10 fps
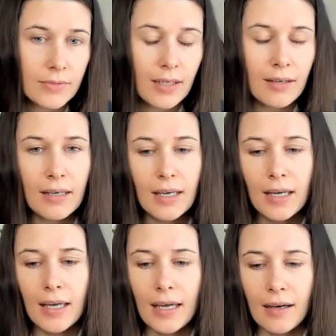Yeah,
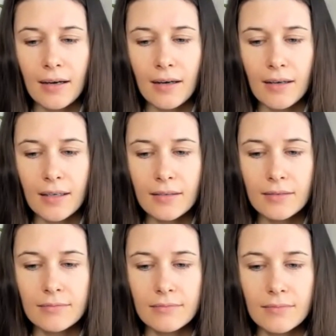uh,
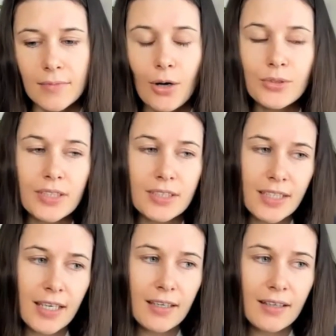and how they
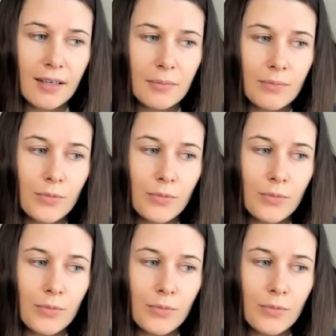say uh,